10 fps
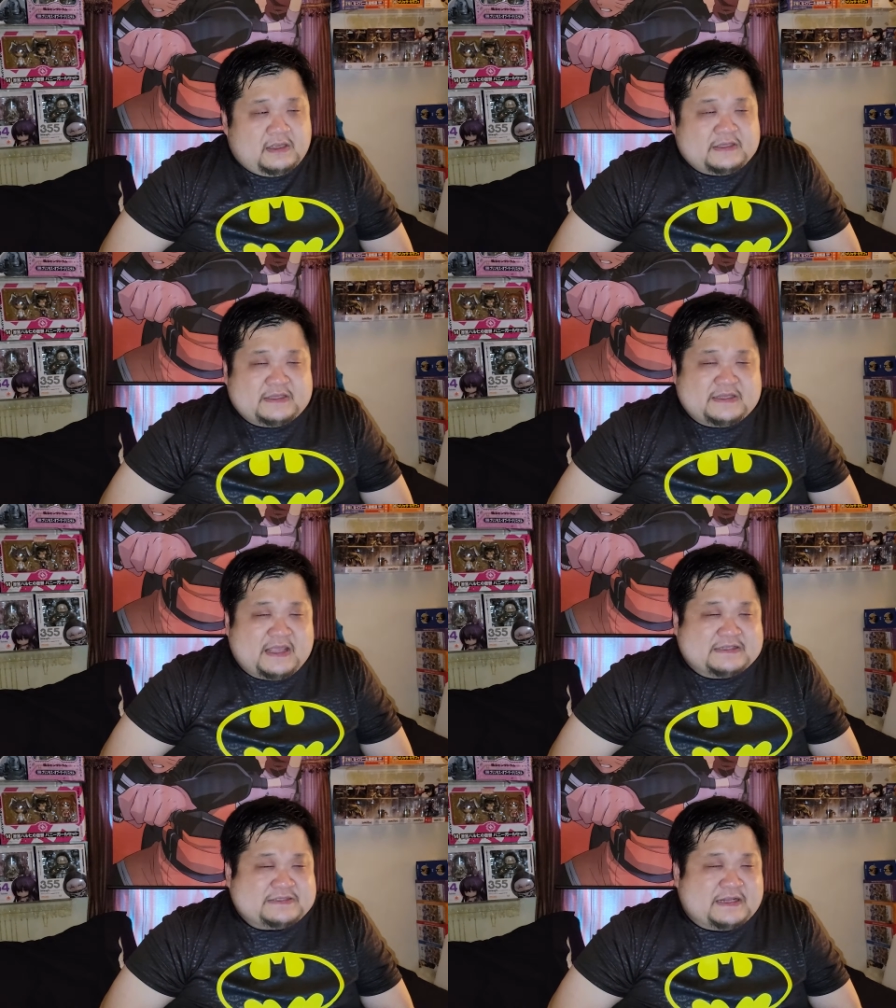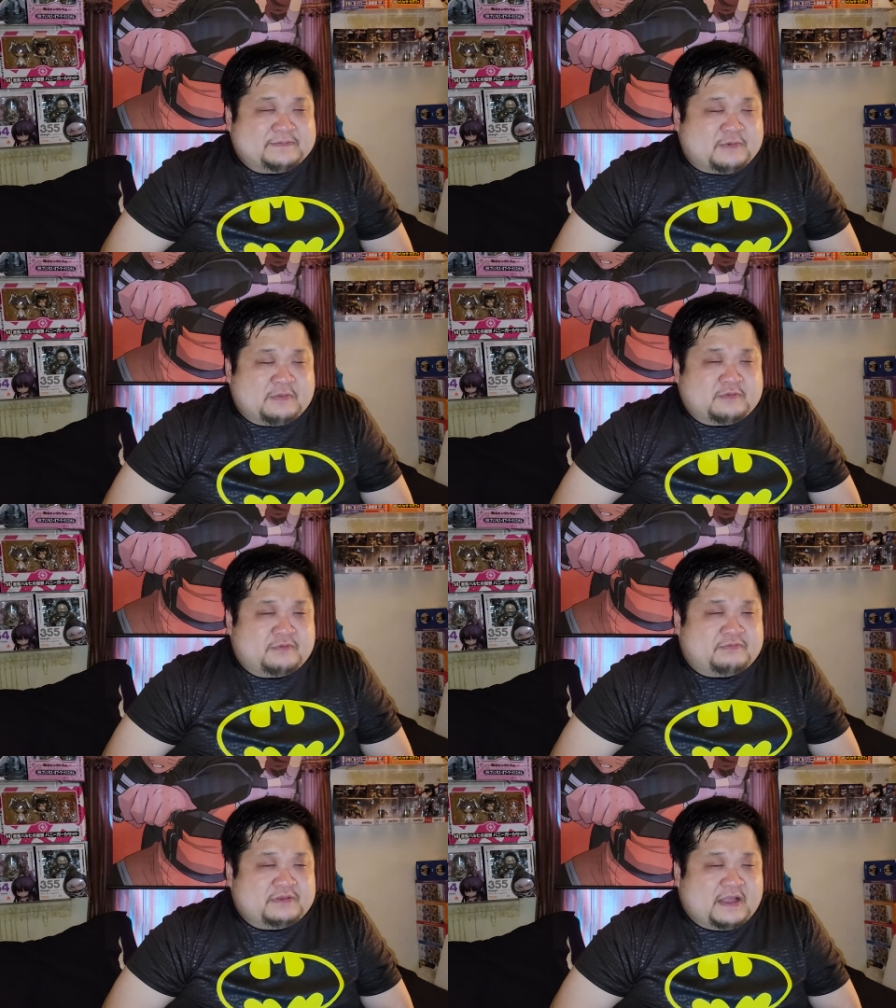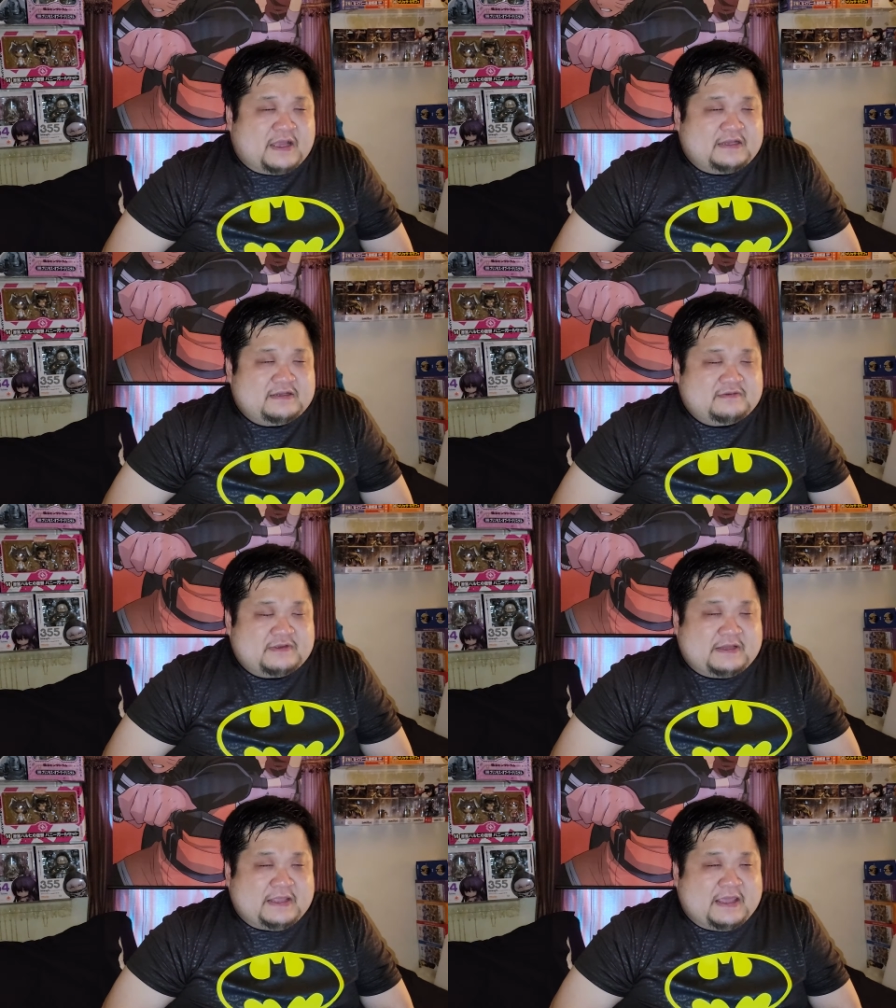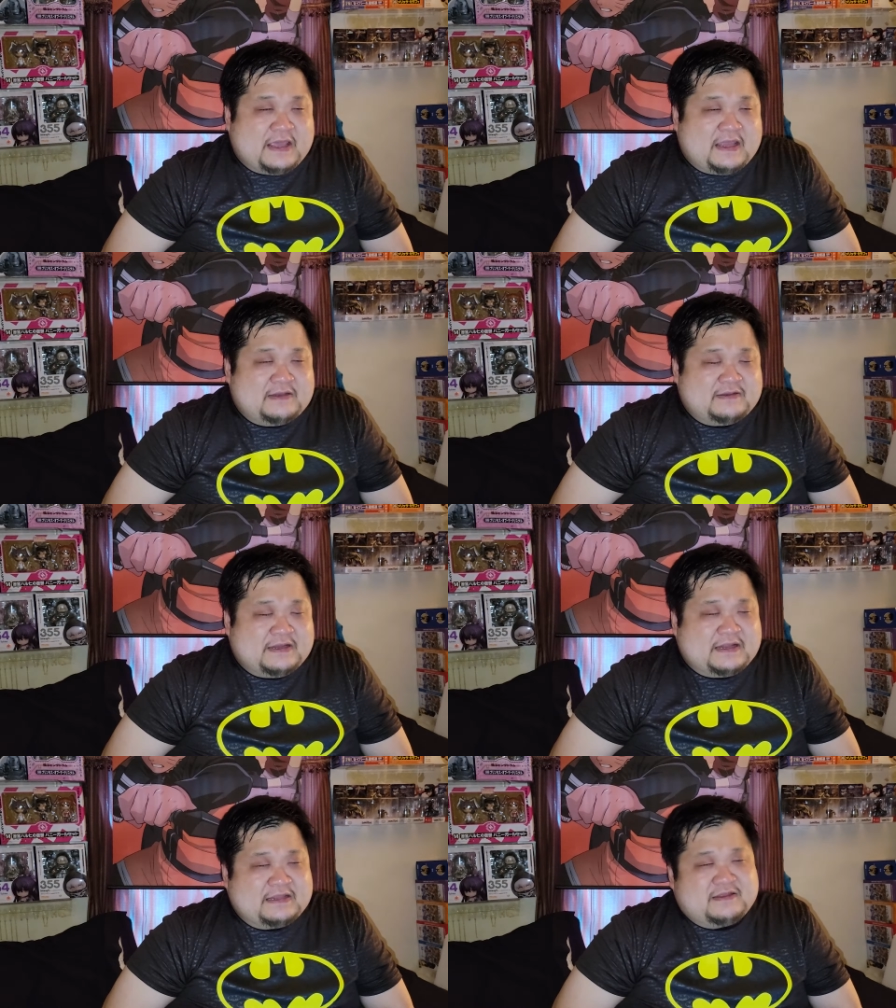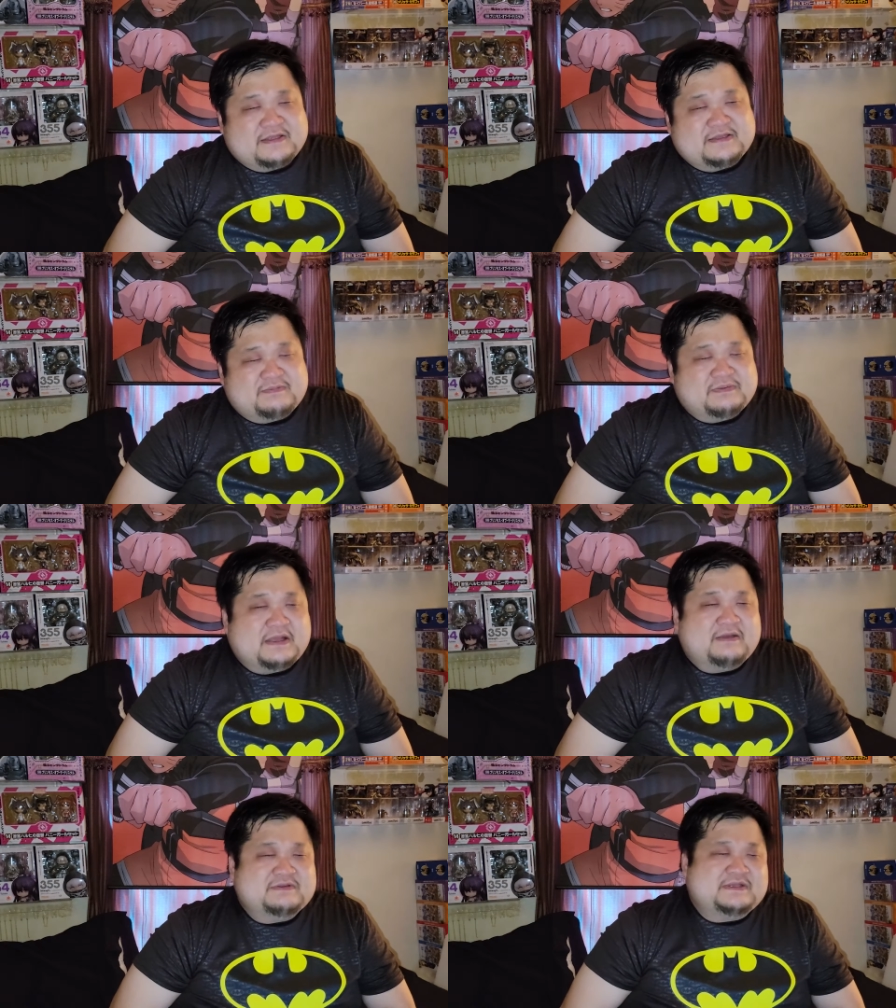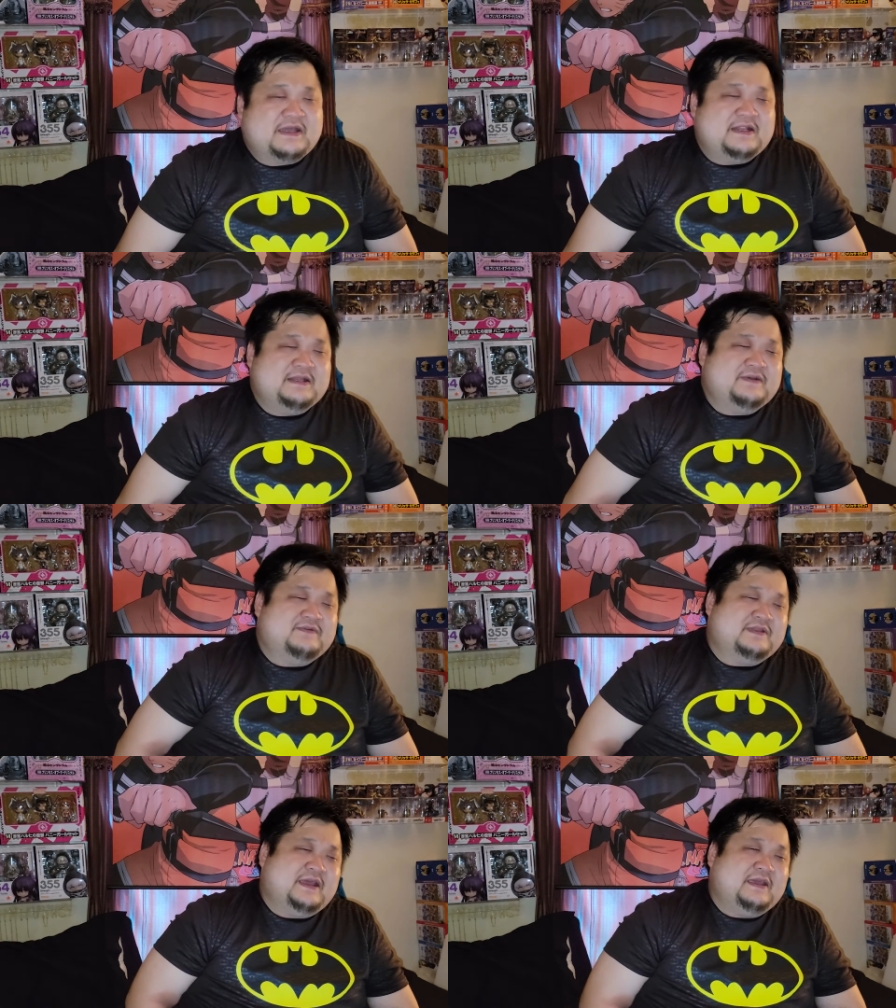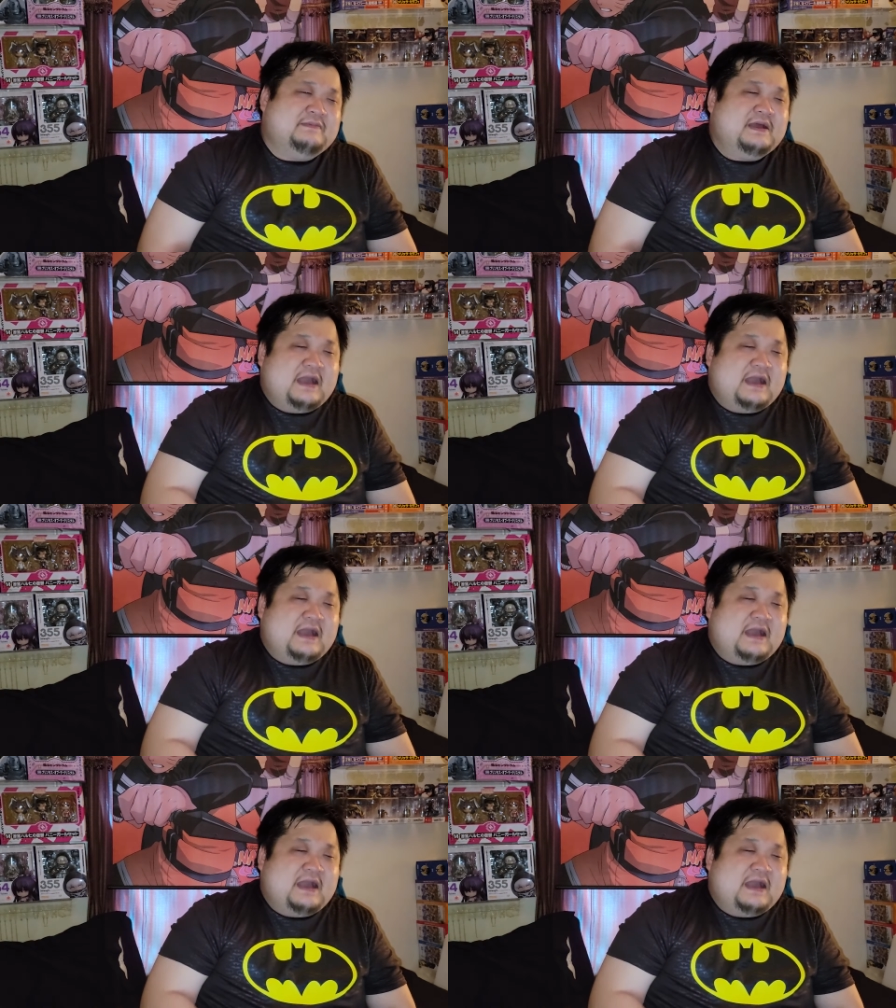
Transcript: And then they set up one more plot where he had, and I thought the plot was kind of lame.